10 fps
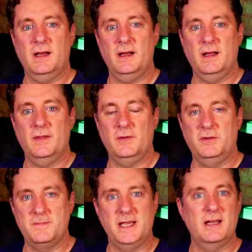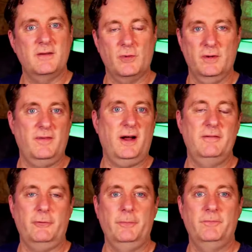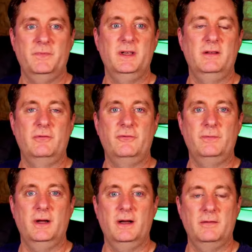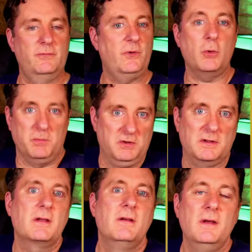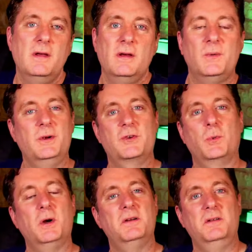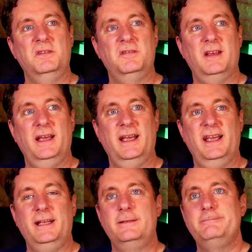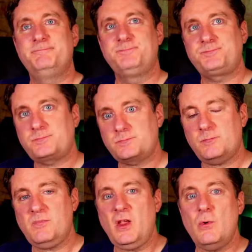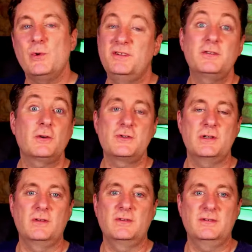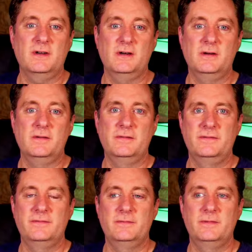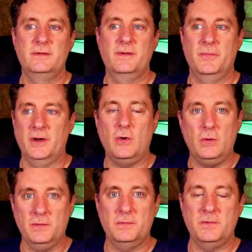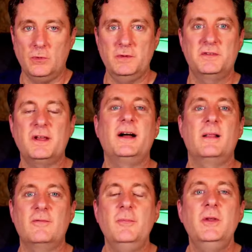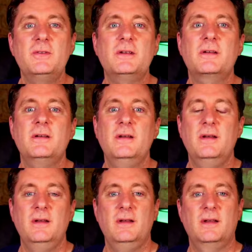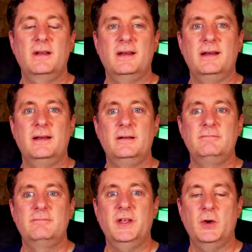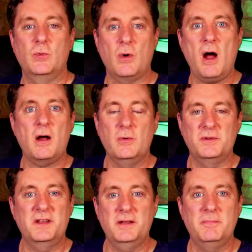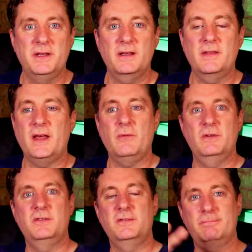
the beginning of a revival in folk music, which was a resurgence of the old style of music. Rock was getting big, and that was,